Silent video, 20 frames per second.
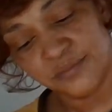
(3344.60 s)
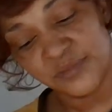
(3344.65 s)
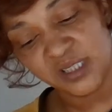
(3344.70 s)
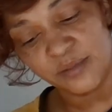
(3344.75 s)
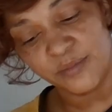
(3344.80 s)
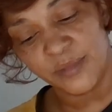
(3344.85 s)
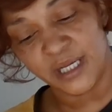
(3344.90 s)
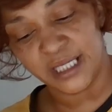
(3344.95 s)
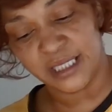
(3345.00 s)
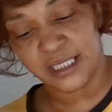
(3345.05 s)

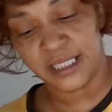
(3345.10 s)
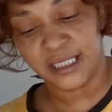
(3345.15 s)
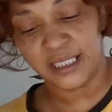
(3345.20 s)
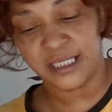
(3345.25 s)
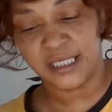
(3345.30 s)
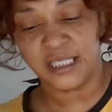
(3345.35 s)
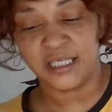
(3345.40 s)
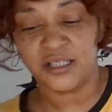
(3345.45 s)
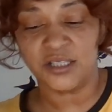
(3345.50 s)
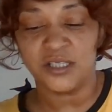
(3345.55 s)
Somebody's
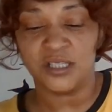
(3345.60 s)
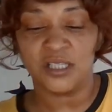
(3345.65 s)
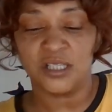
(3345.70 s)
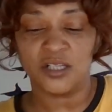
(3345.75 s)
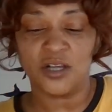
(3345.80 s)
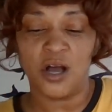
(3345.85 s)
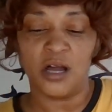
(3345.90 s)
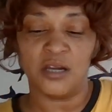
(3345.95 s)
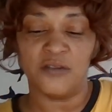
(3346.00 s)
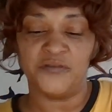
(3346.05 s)
ancestors
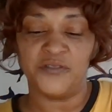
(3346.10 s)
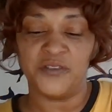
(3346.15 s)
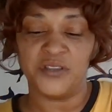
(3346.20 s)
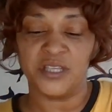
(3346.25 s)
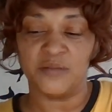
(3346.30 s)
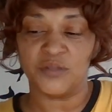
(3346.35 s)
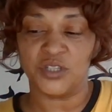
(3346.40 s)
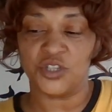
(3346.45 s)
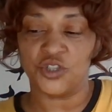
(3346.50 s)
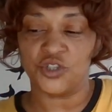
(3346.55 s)
is calling for
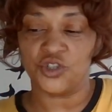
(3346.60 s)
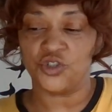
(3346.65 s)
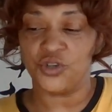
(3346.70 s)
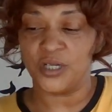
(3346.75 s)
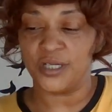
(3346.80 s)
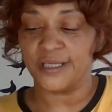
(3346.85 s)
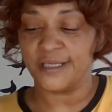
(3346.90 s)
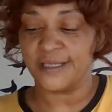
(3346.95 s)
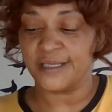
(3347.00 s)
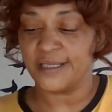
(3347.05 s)
them to
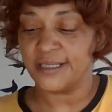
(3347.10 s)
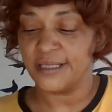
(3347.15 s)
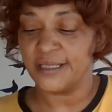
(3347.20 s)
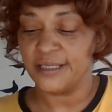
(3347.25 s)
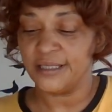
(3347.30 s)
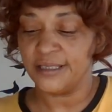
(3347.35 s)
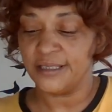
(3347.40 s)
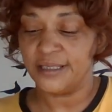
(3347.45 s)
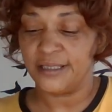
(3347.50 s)
trust.